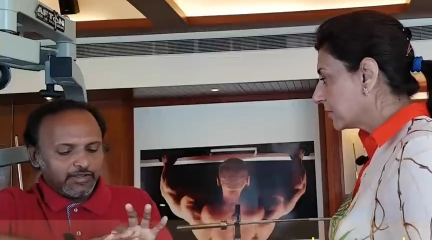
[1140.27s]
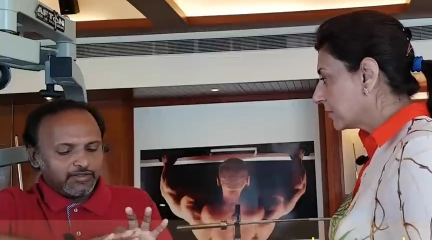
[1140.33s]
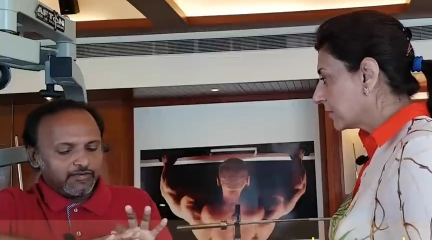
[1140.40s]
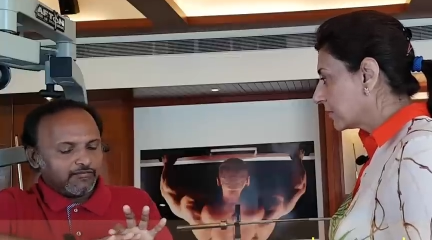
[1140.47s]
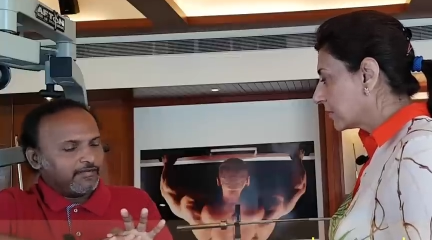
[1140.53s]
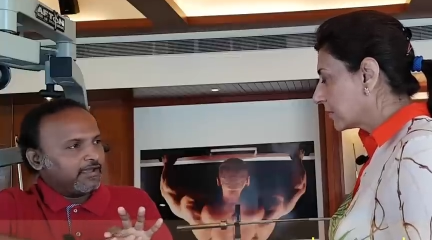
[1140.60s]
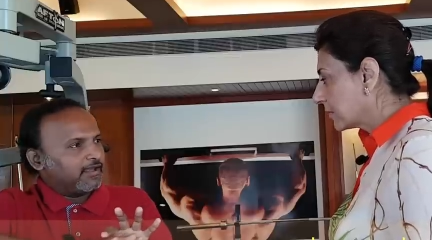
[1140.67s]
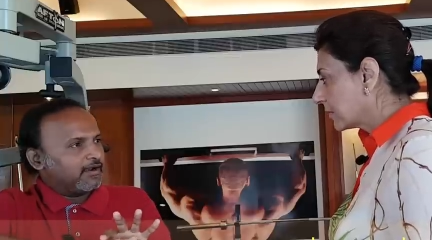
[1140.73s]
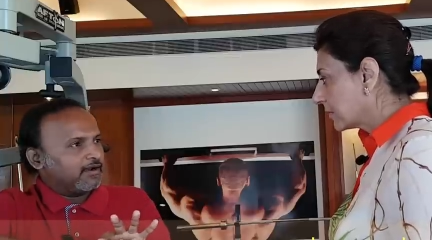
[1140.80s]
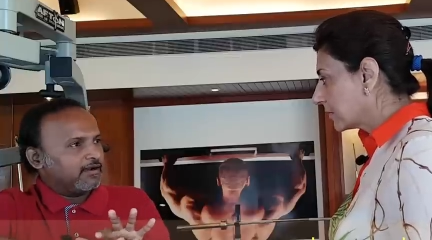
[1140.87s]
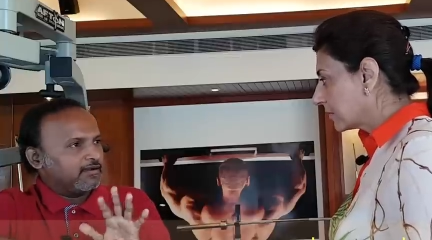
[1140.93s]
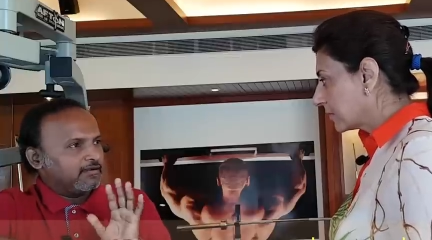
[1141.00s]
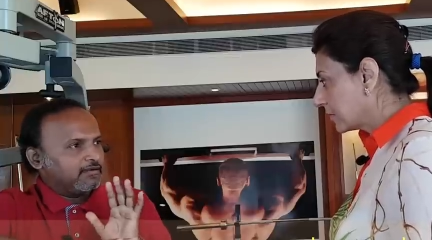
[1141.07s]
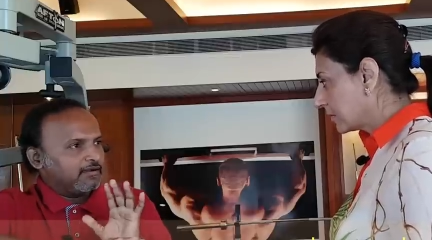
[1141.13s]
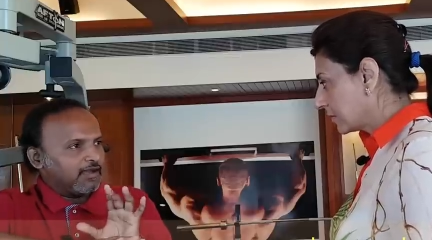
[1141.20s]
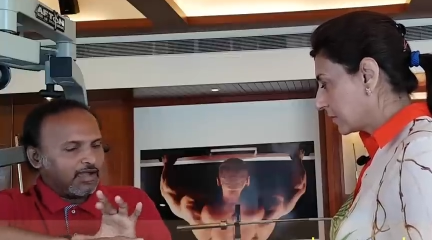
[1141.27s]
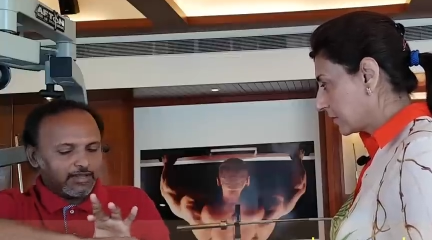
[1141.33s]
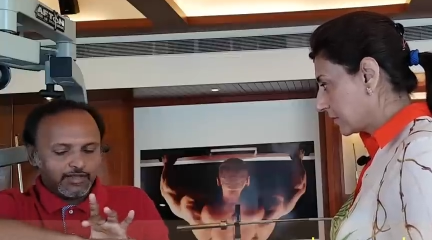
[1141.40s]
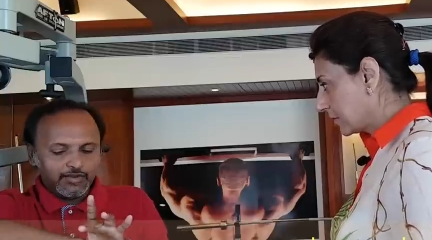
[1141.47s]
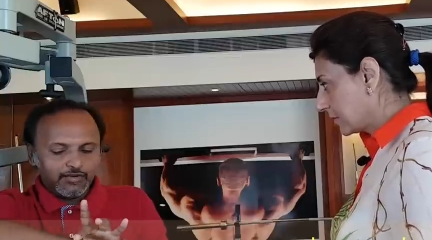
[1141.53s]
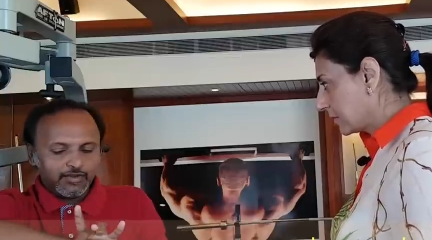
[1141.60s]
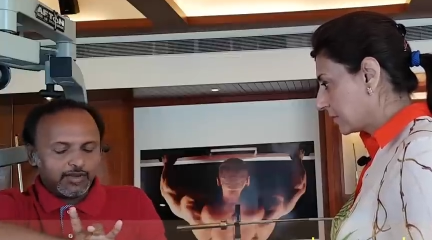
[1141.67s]
Speaker 1: either wear,
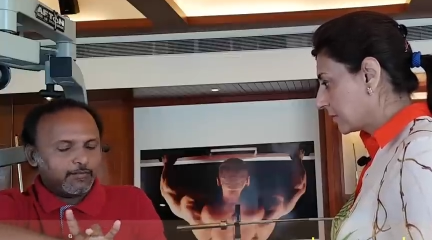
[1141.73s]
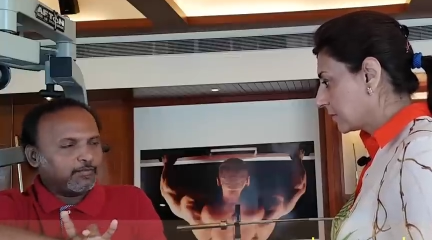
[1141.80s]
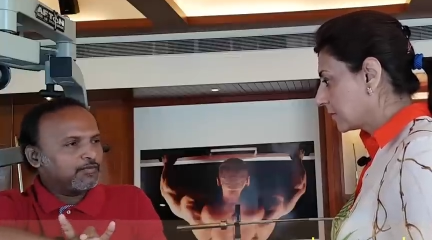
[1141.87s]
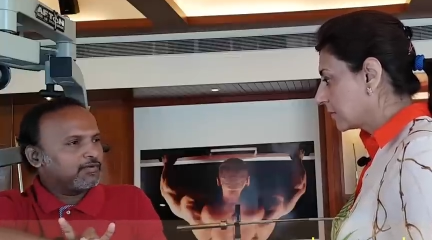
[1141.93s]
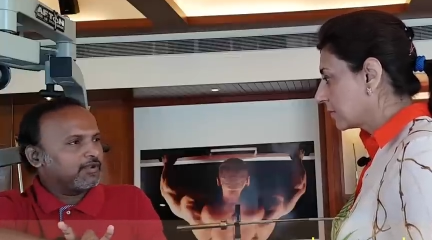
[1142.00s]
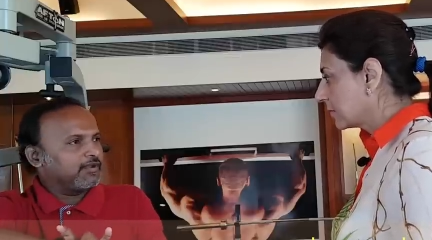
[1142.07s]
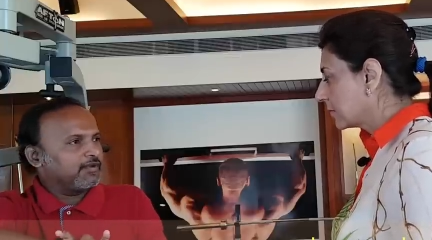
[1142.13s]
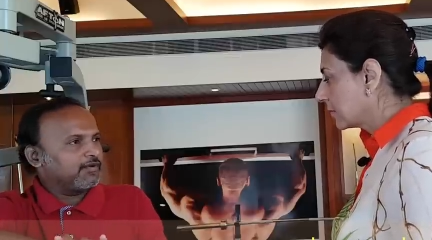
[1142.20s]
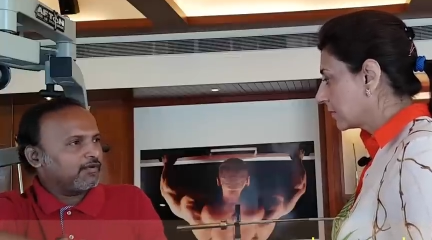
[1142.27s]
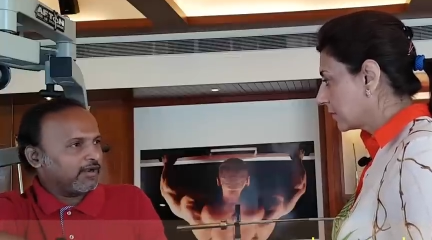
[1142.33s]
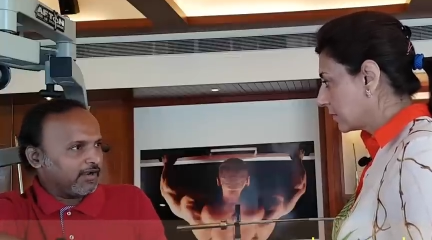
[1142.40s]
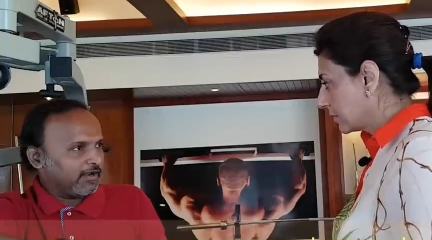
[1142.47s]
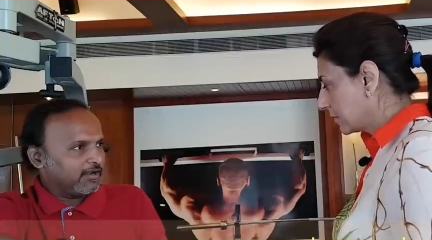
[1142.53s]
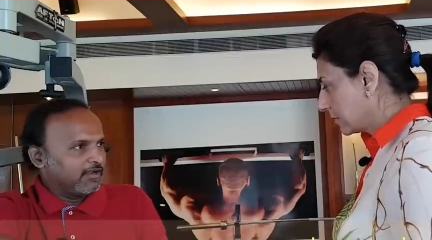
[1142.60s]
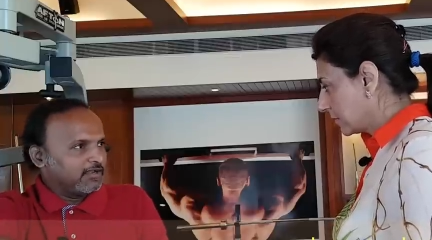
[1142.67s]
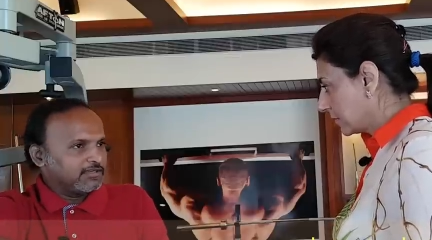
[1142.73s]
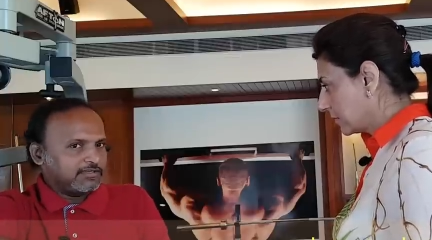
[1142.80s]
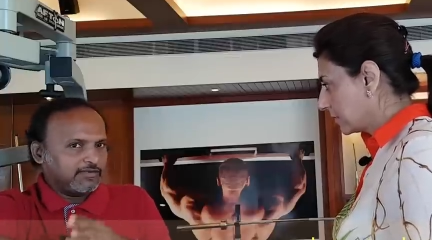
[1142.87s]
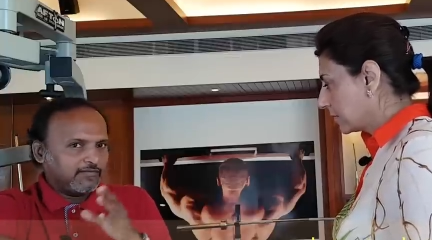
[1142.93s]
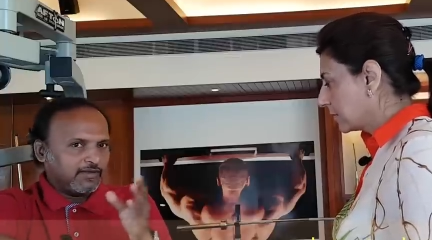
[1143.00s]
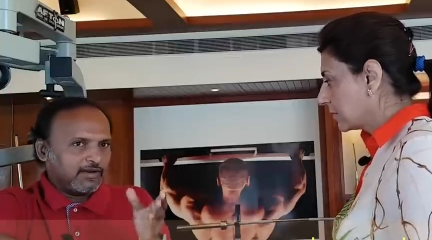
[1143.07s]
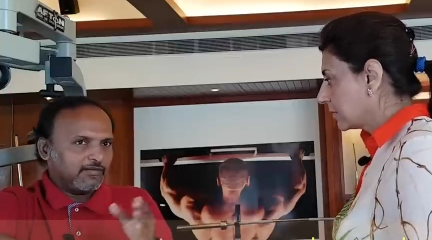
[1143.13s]
either you can put in your hand.
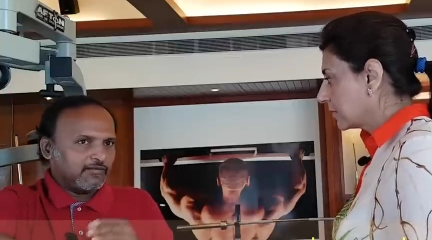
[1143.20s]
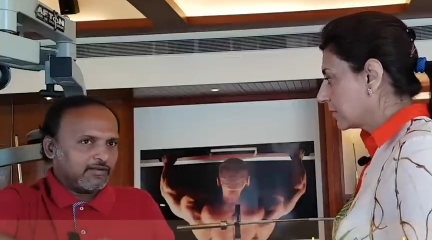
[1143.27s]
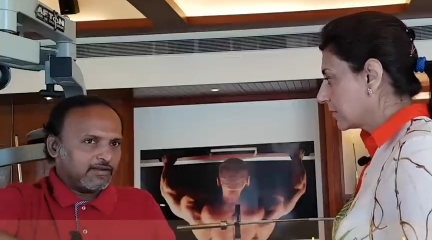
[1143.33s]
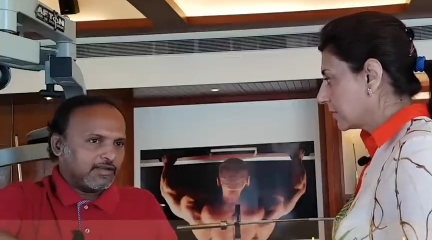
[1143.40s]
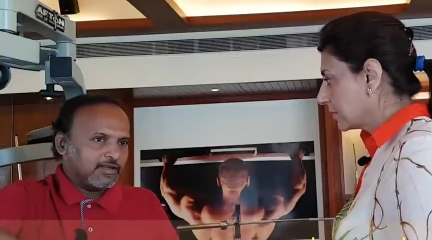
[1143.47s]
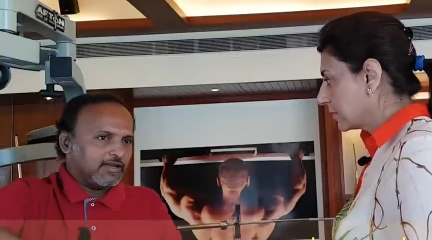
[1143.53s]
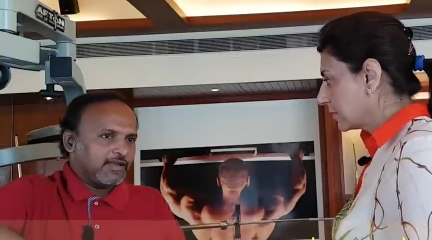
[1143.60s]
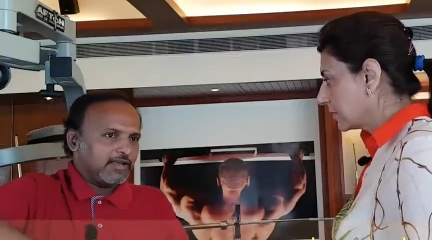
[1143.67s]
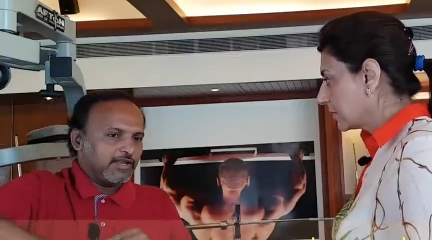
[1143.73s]
See, whenever the